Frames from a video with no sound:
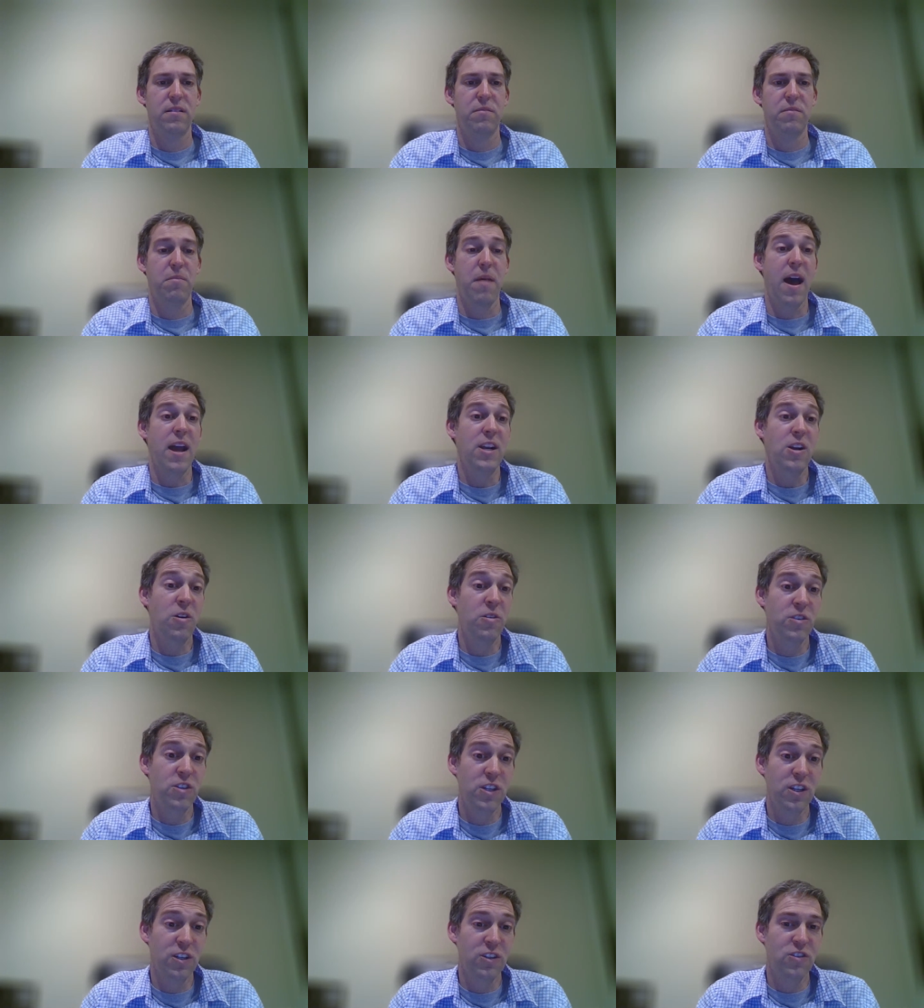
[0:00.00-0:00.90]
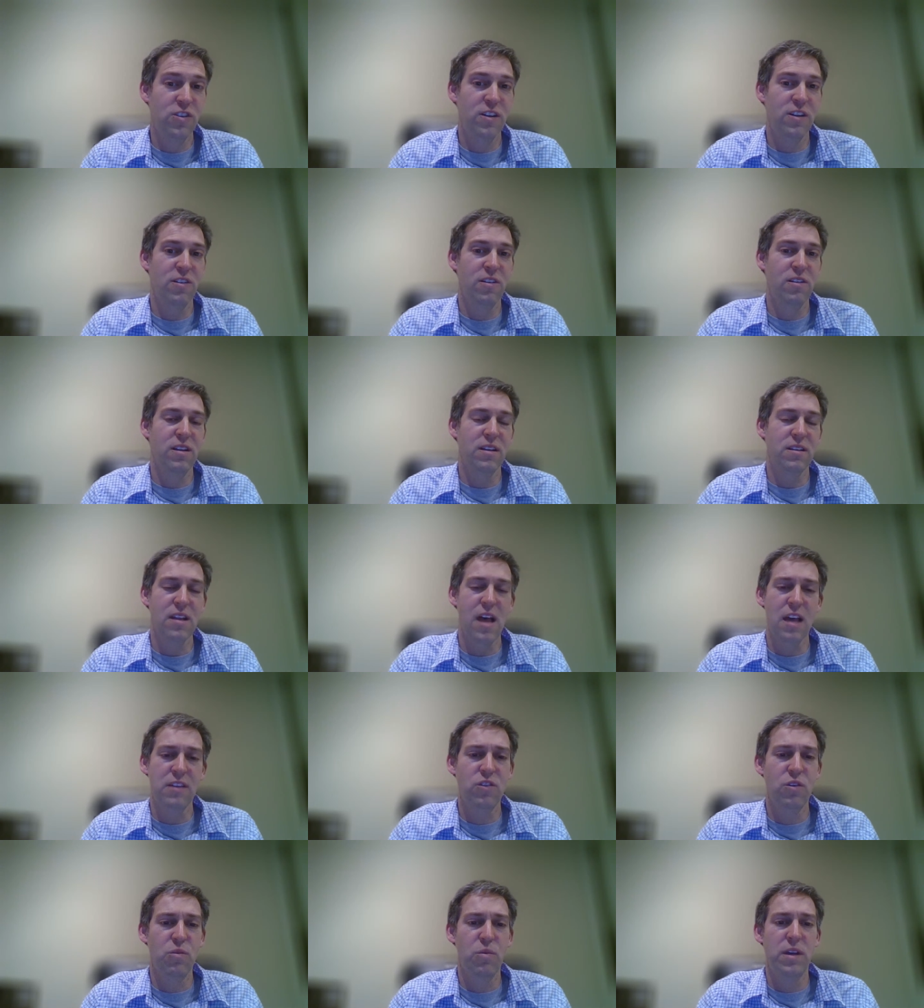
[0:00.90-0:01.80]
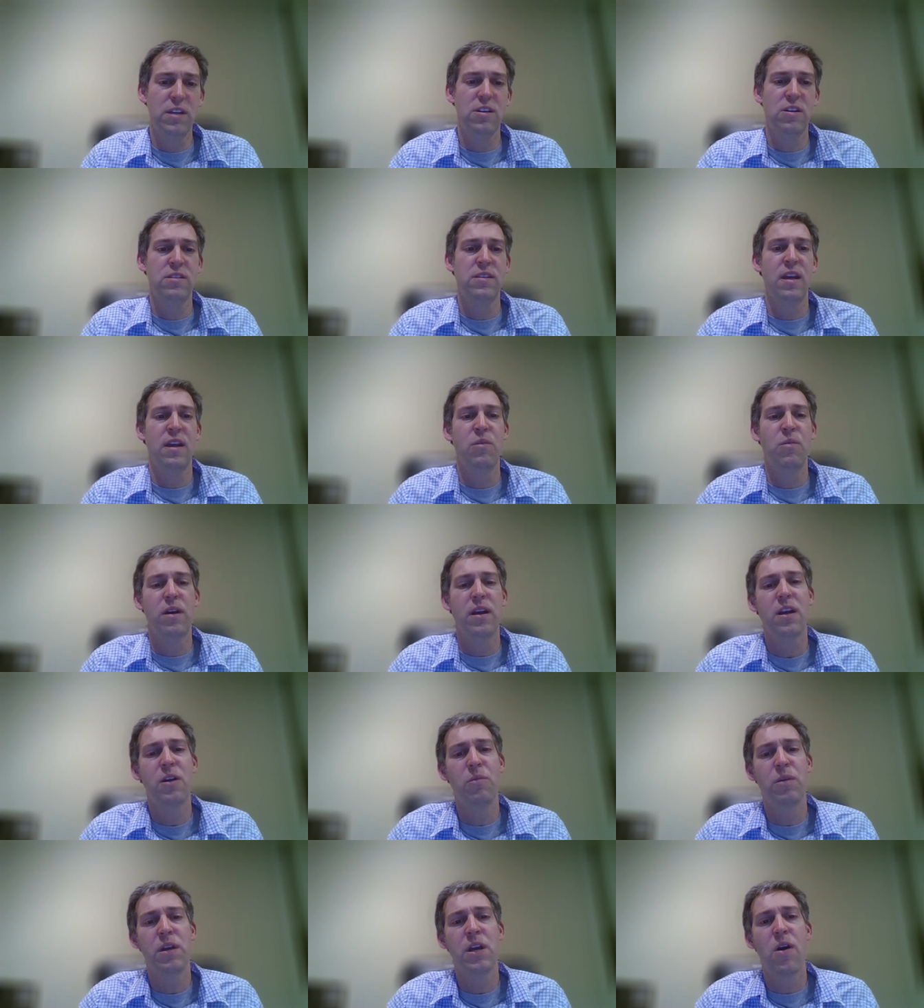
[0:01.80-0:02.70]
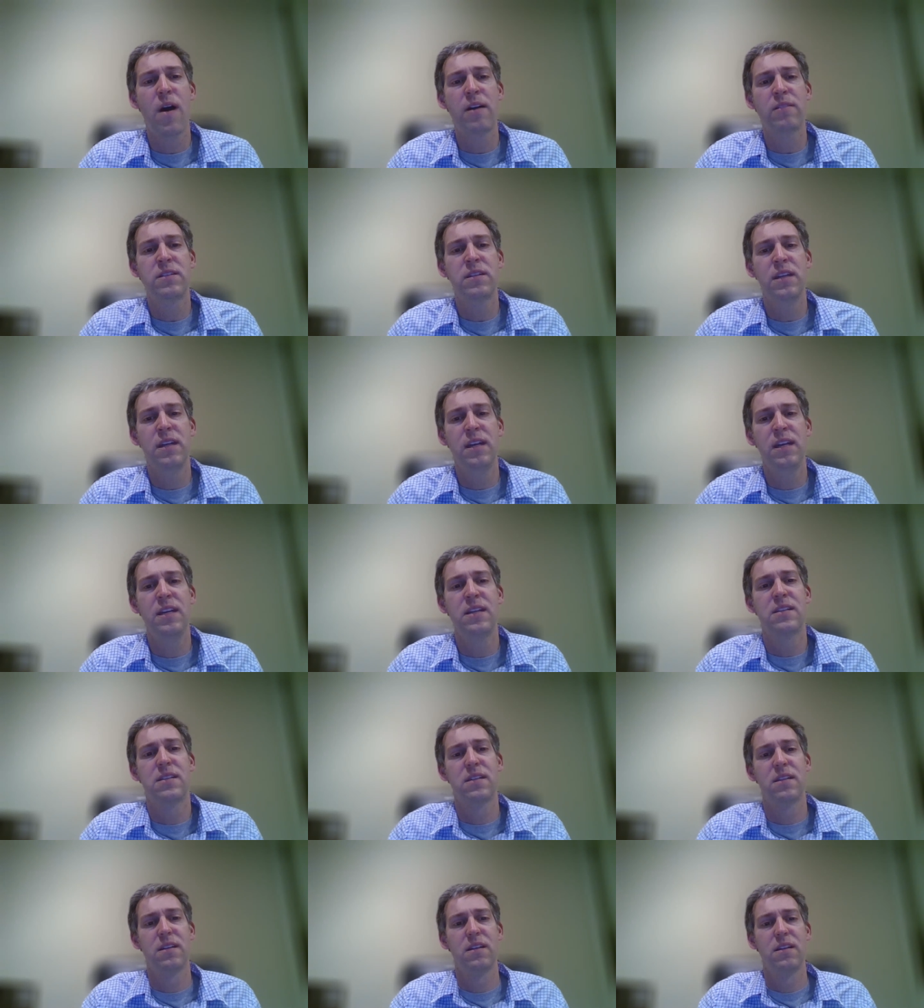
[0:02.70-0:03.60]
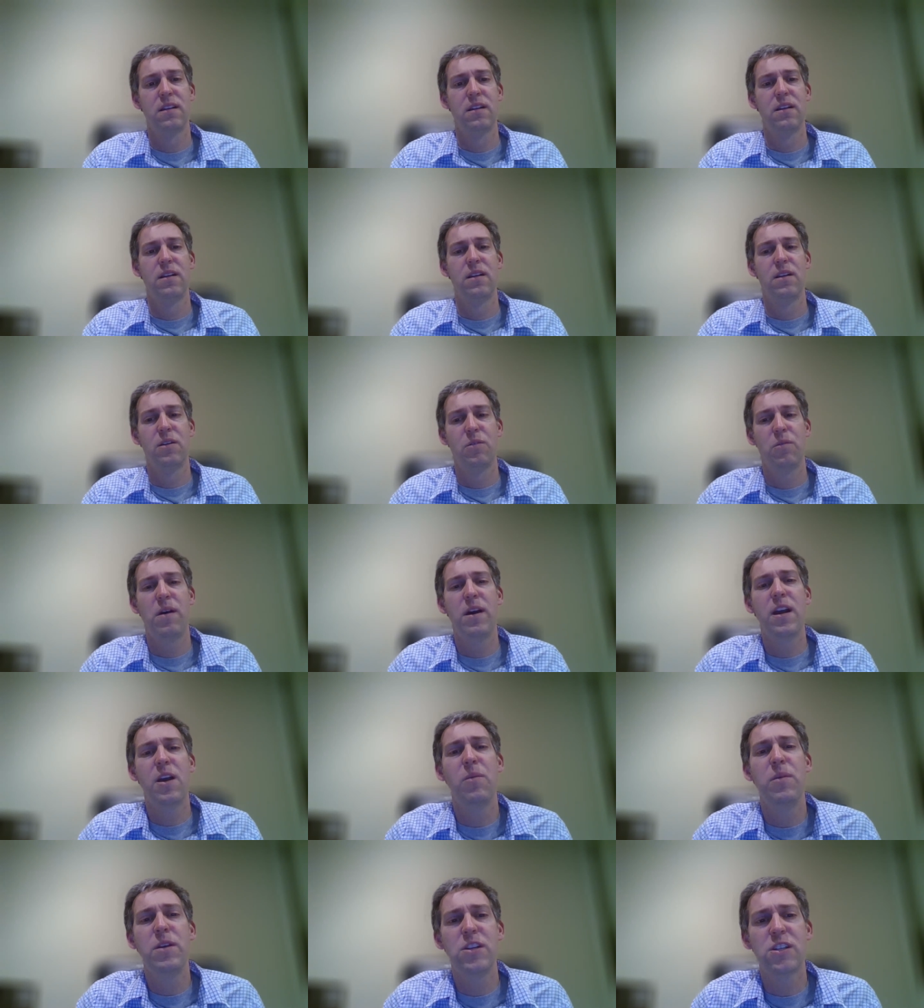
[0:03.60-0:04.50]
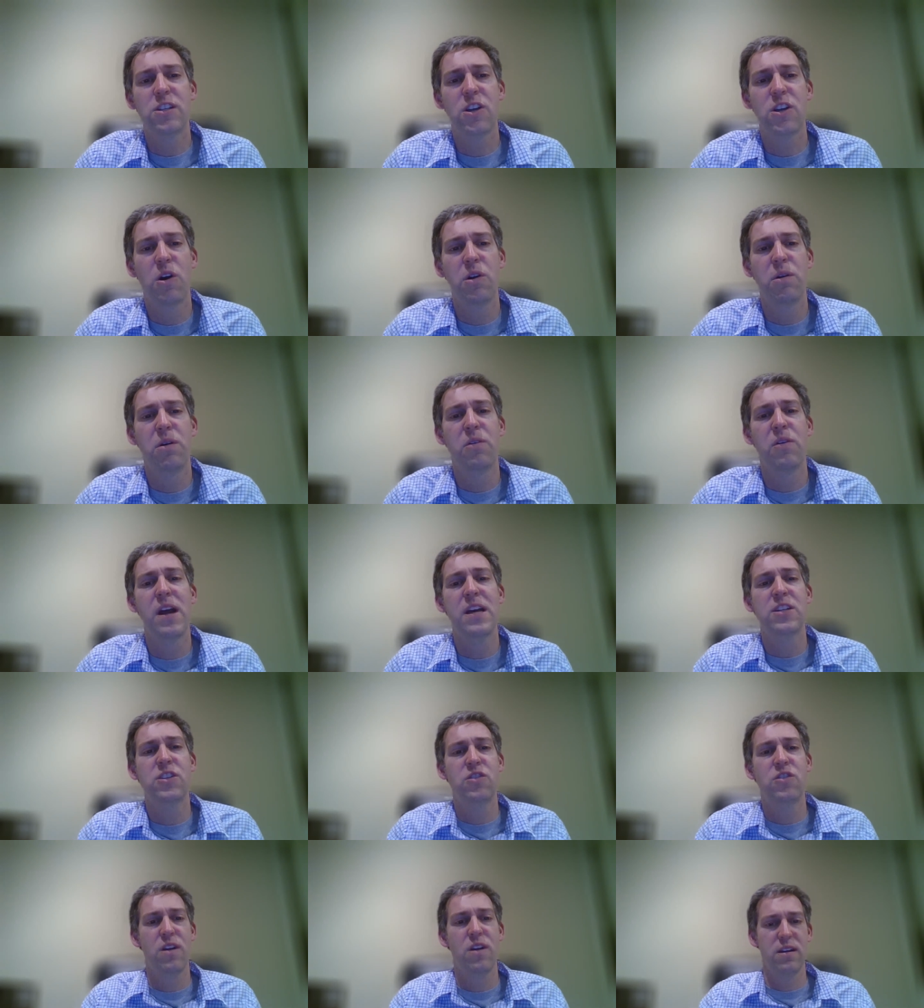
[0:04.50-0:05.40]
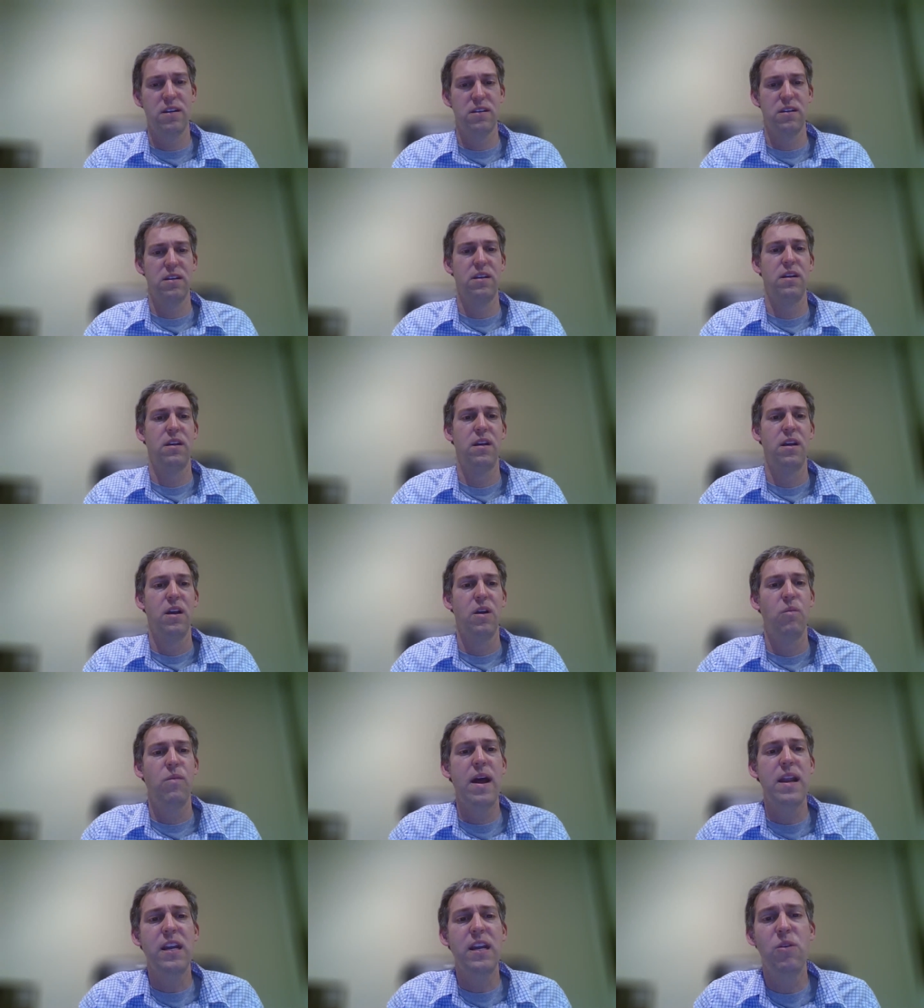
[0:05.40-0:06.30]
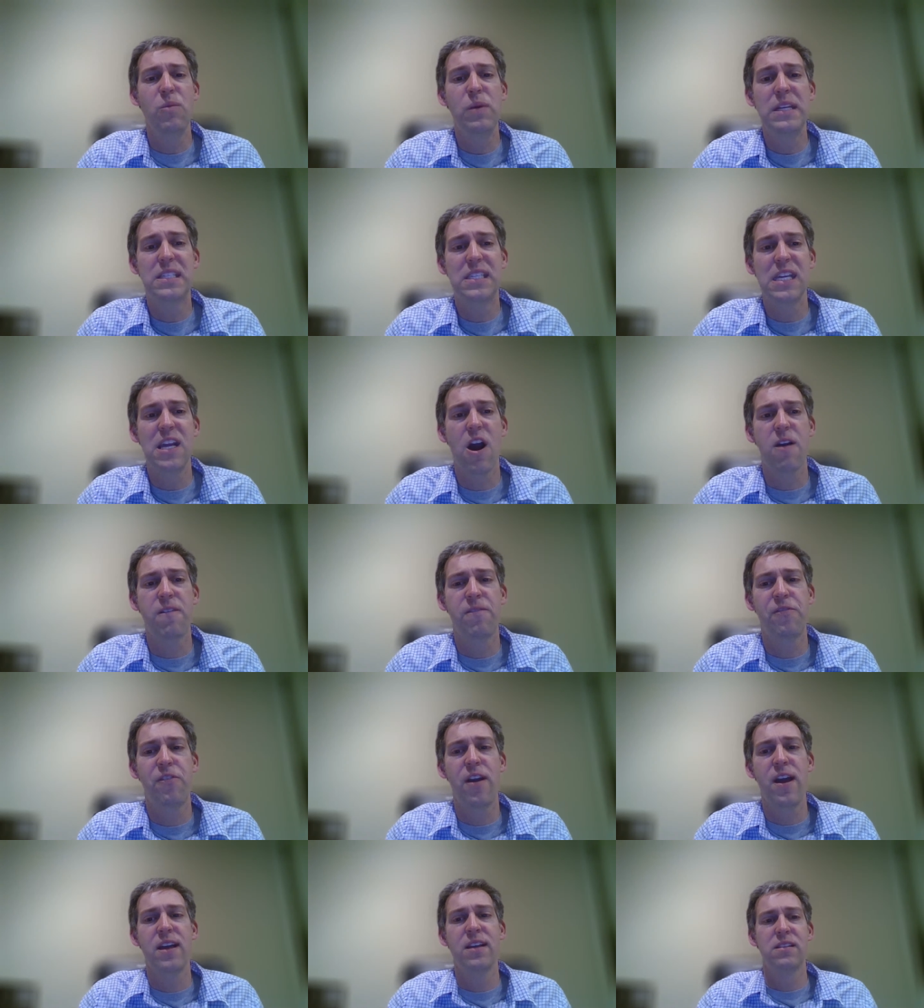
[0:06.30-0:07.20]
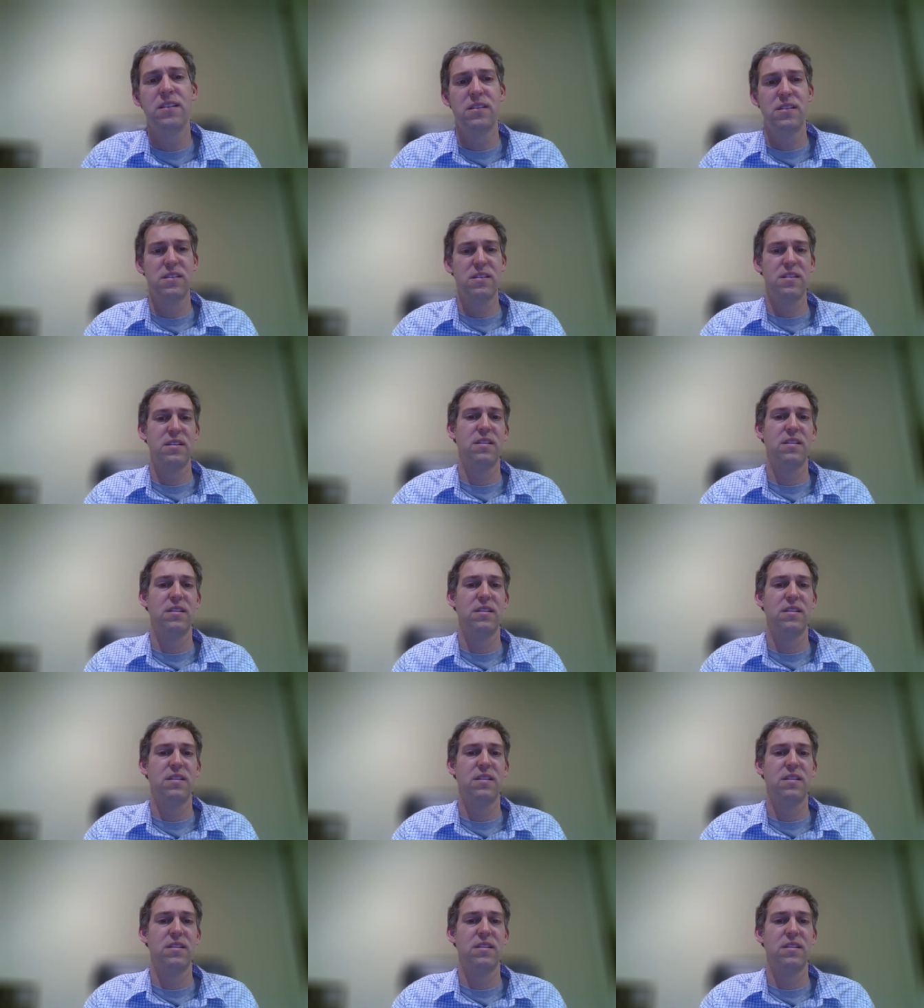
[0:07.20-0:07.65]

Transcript: My own children during these last few weeks are saying, when can we go out to eat? When can we just go to a restaurant? When can we see our friends?